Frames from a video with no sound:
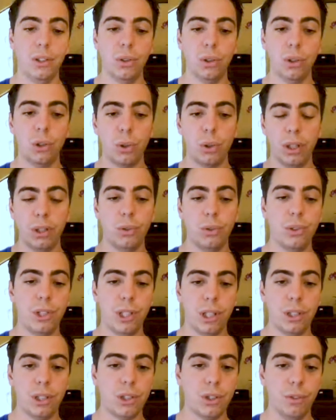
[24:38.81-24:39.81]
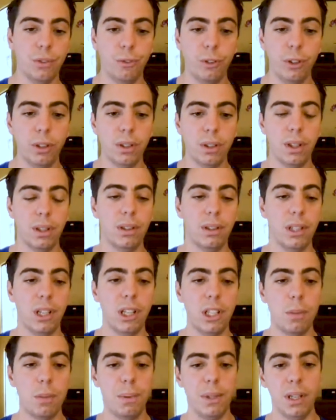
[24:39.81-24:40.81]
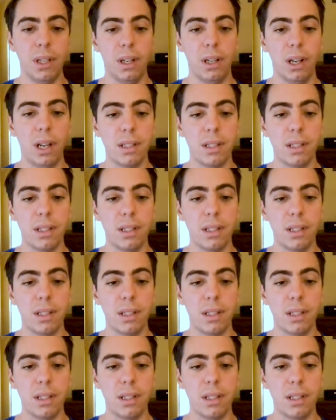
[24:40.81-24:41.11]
you're trying to change the field that the HPA